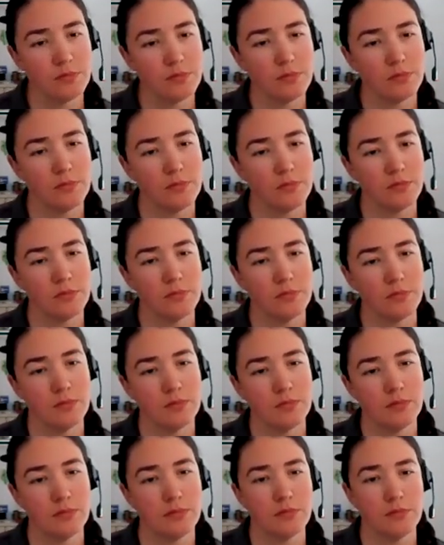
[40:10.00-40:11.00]

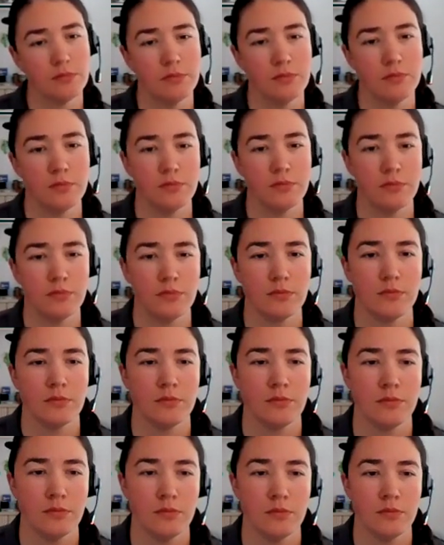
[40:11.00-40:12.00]

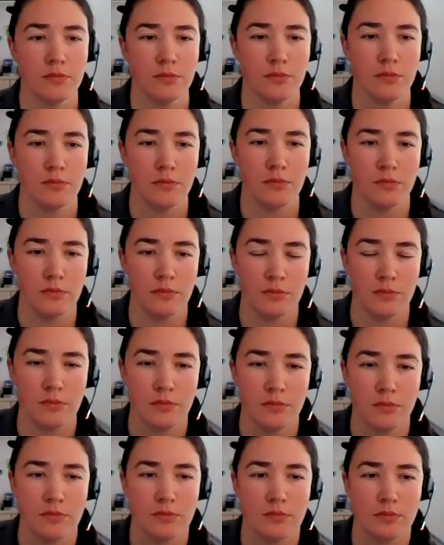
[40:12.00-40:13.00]

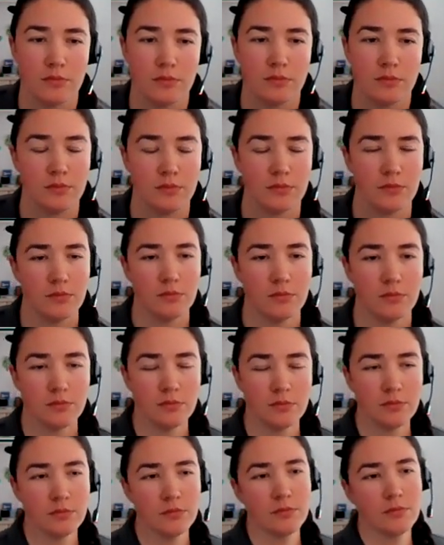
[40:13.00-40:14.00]

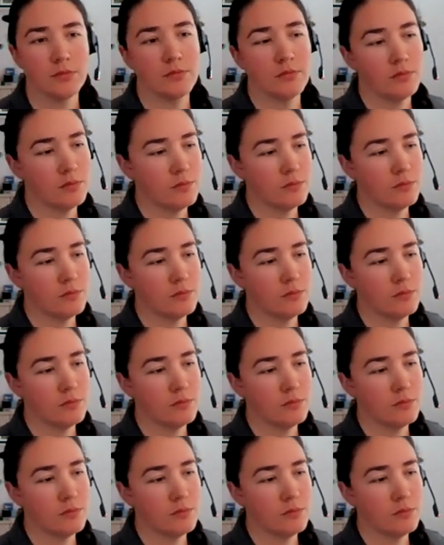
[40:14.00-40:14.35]
[no speech]